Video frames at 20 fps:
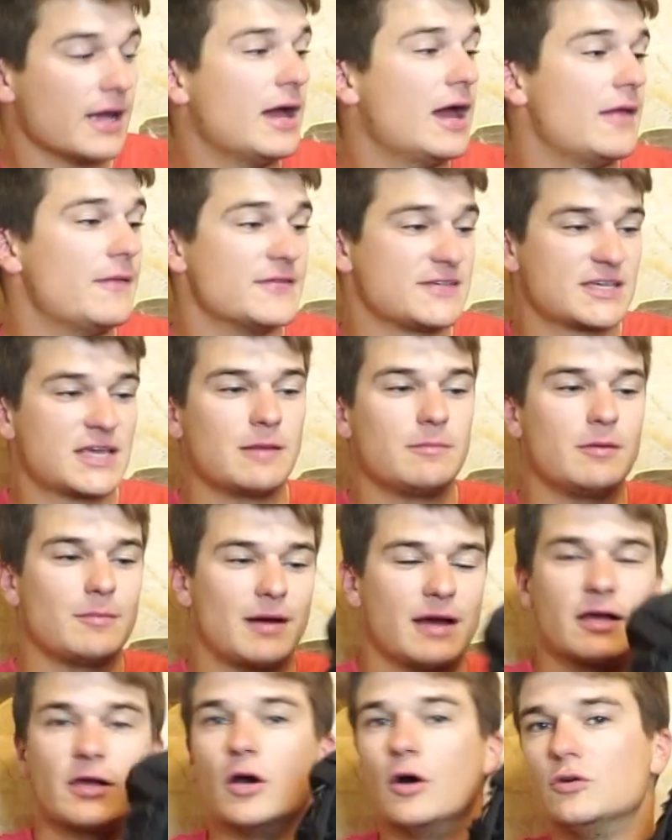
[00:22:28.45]
And this is gonna be
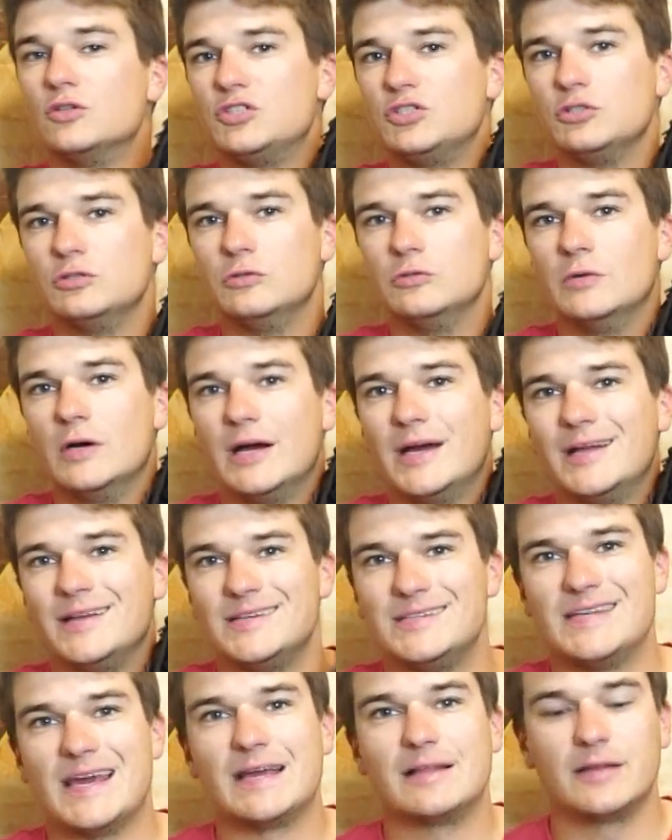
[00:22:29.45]
my go-to
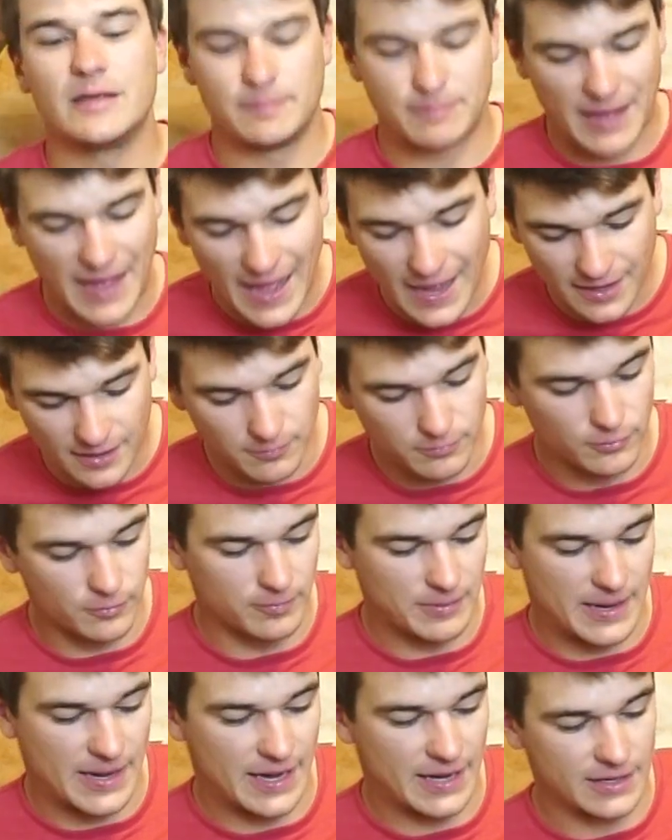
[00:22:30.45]
daily packable
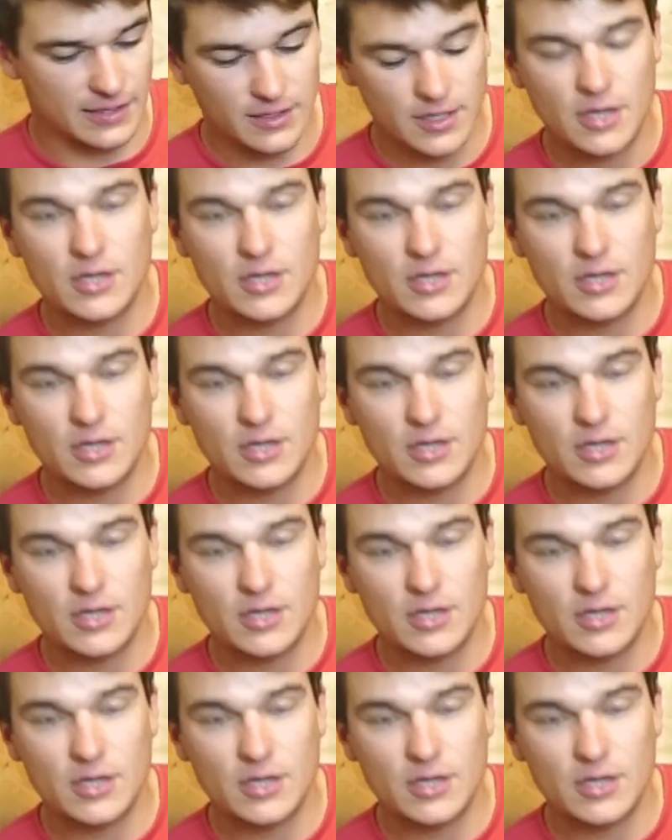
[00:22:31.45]
bag,